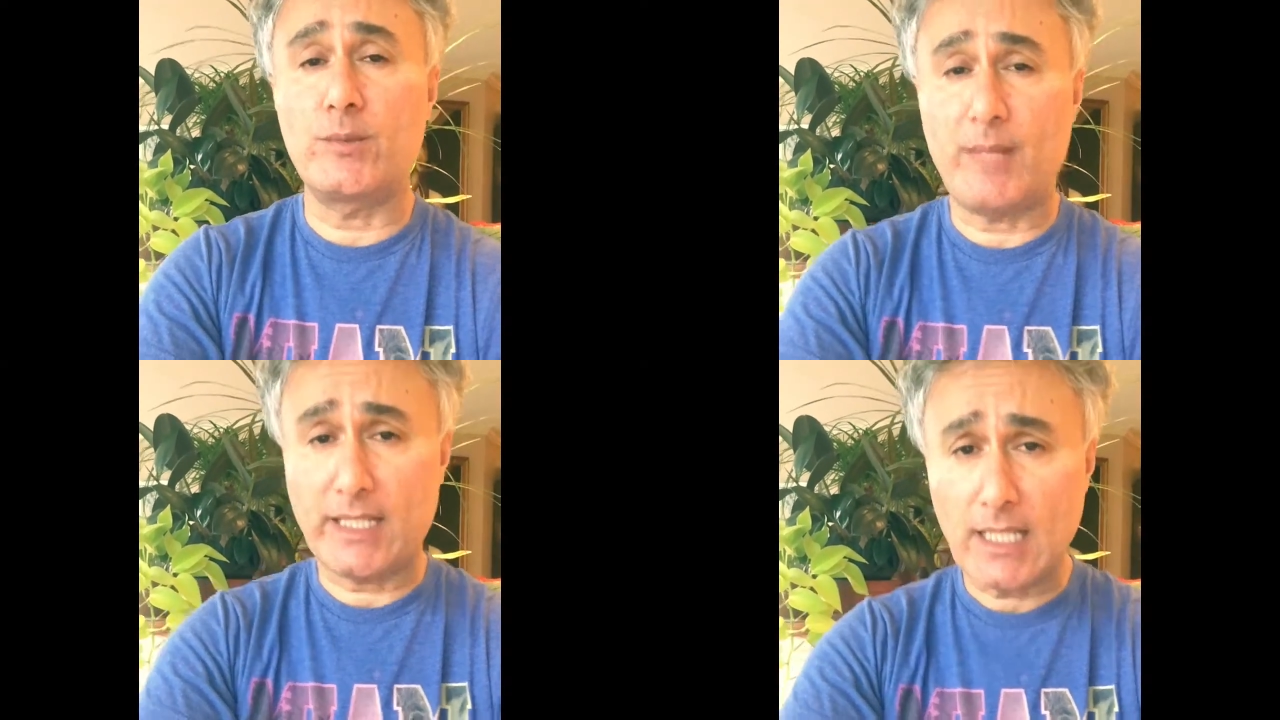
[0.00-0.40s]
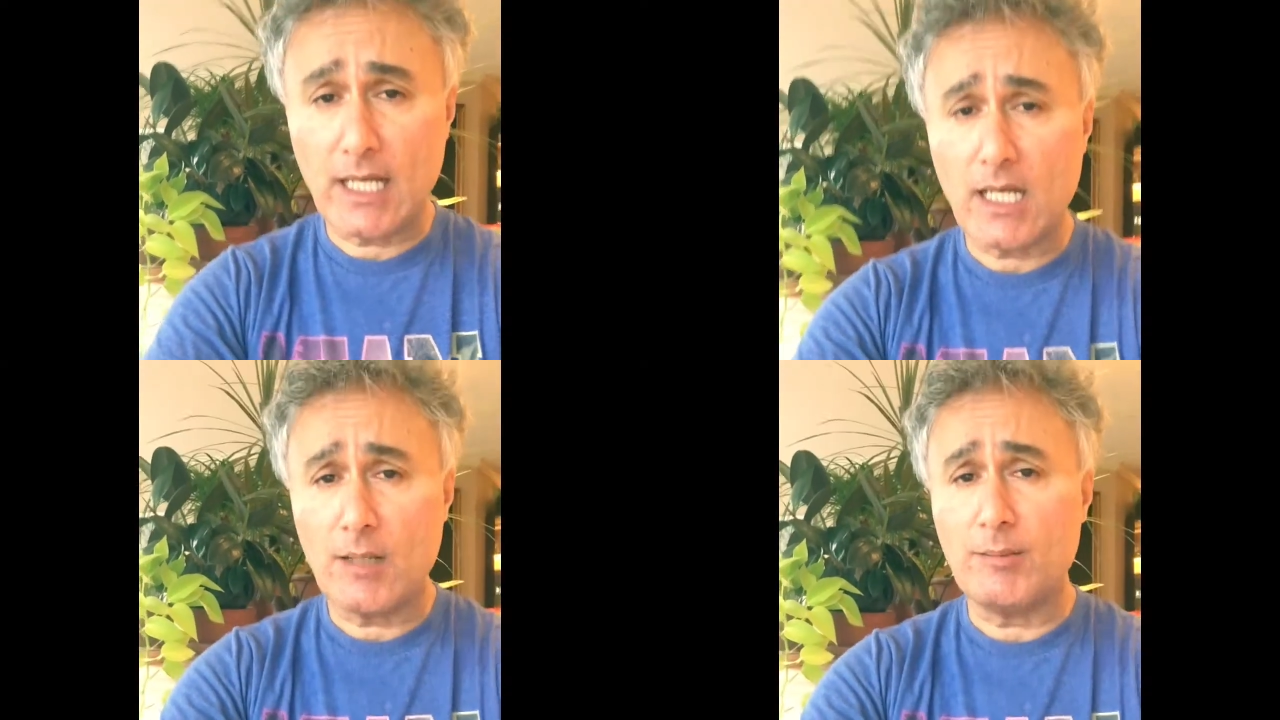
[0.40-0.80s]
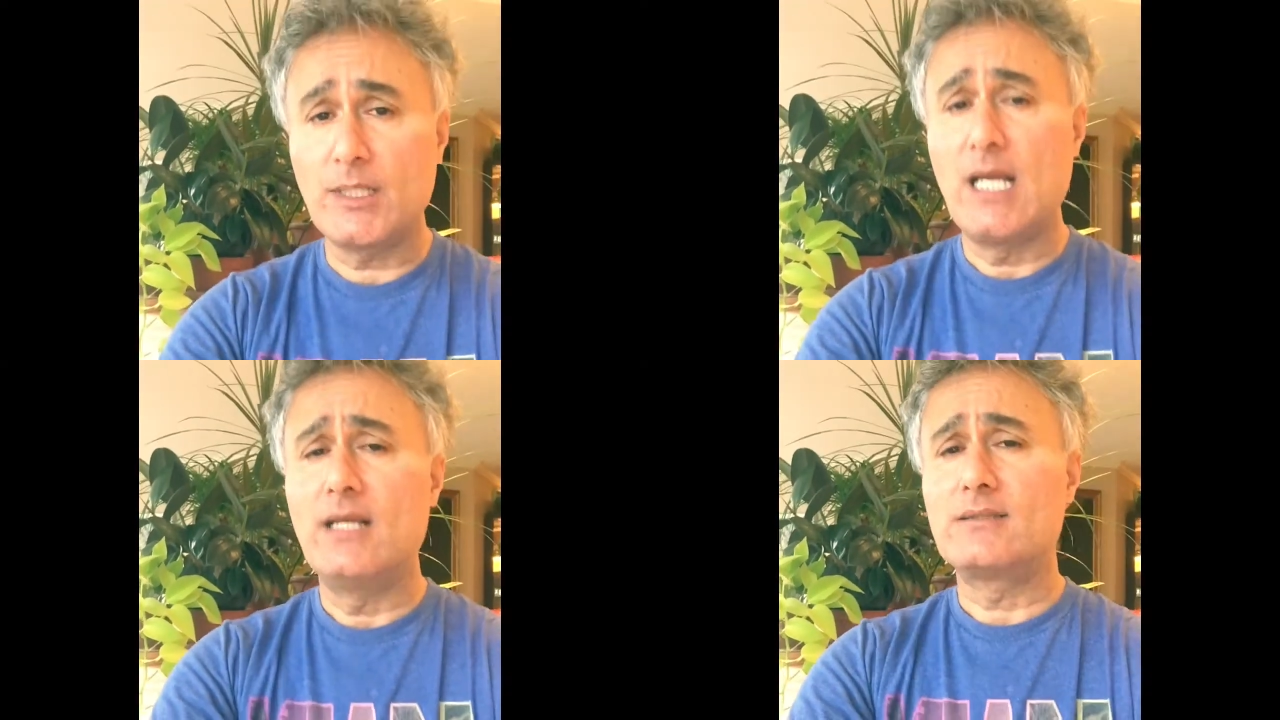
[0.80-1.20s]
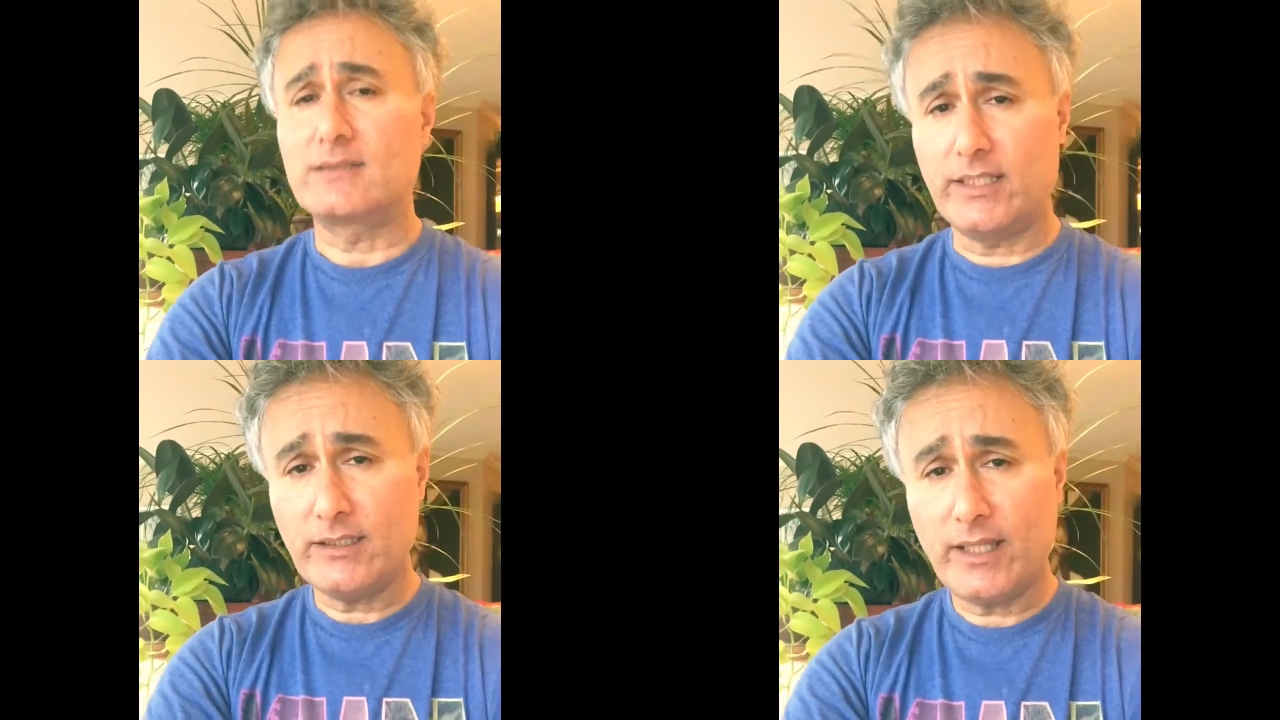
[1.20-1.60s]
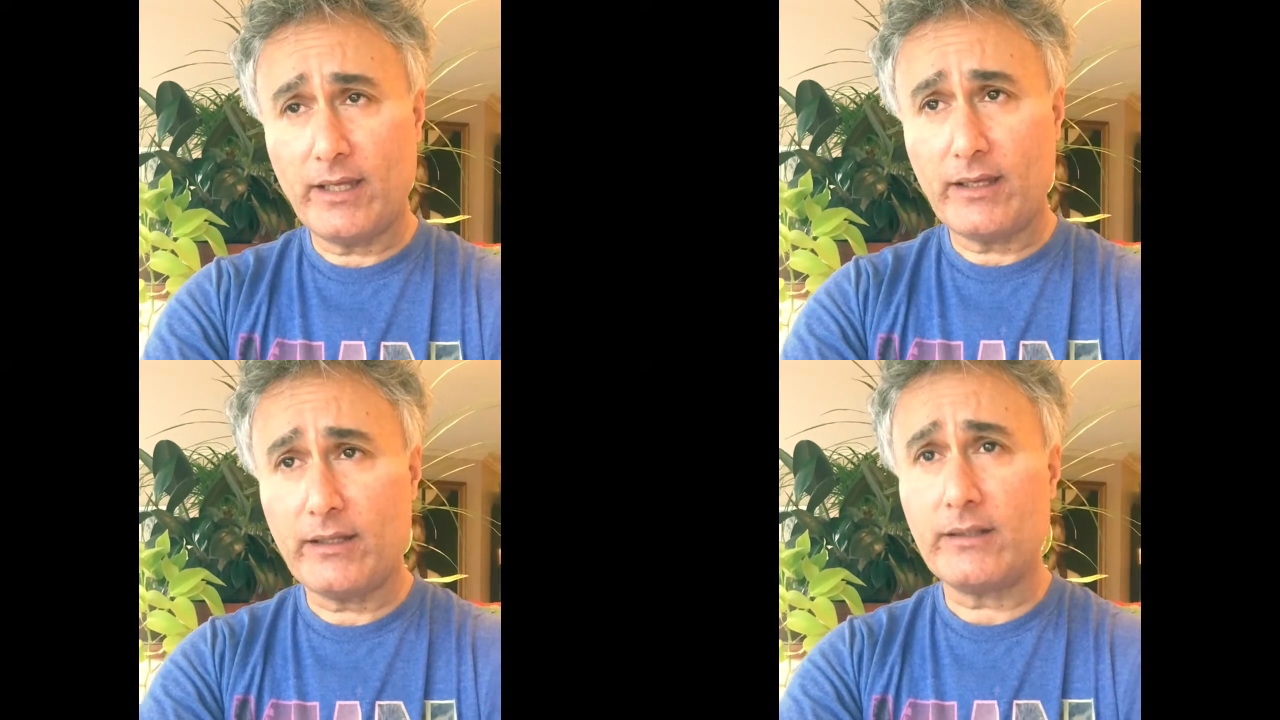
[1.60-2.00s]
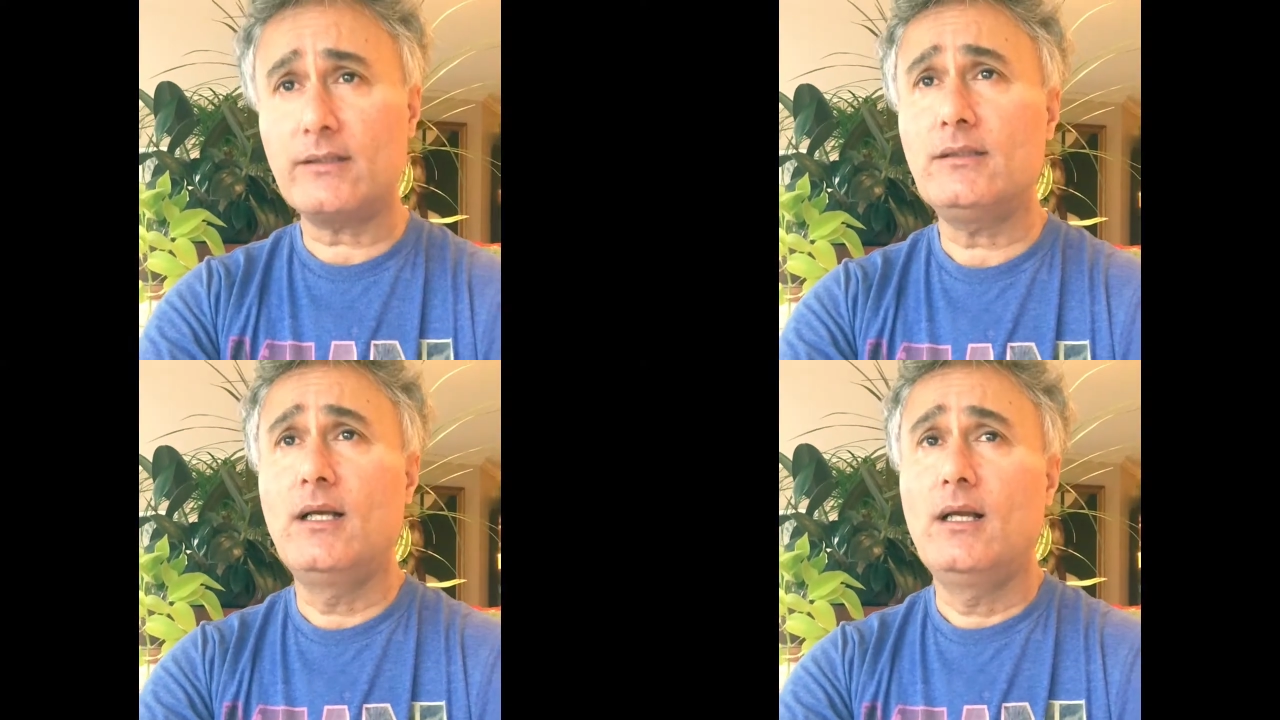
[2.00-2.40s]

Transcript: makeup, skincare,